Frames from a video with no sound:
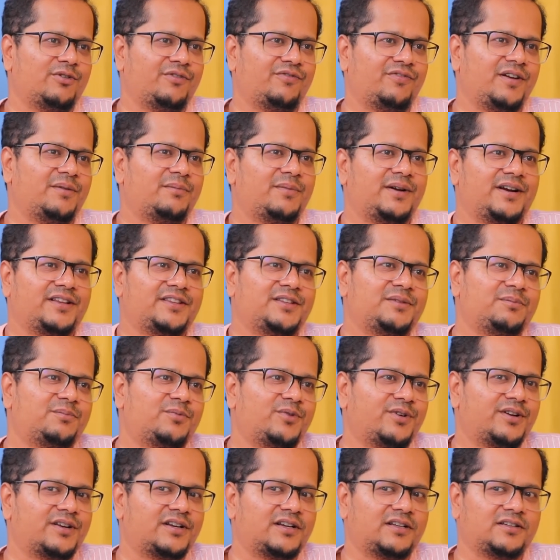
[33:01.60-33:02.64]
unga film eduthin
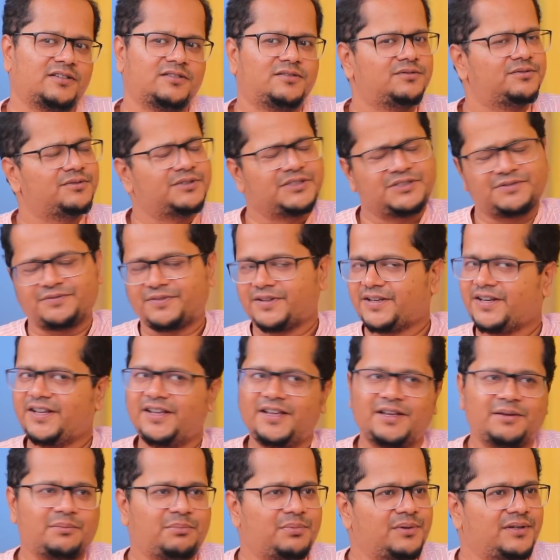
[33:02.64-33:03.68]
poirukanga, is very
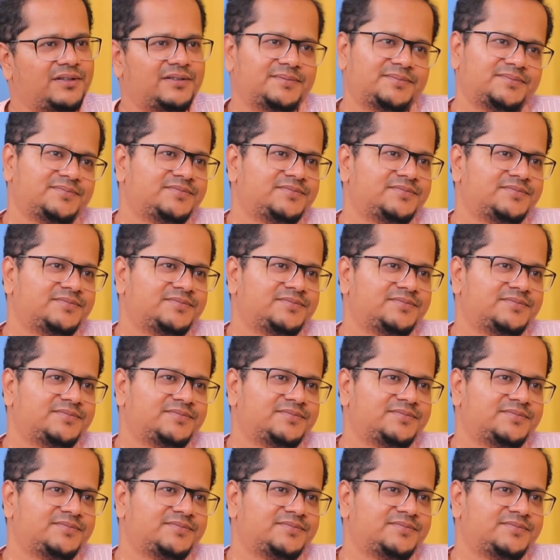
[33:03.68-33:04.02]
happy.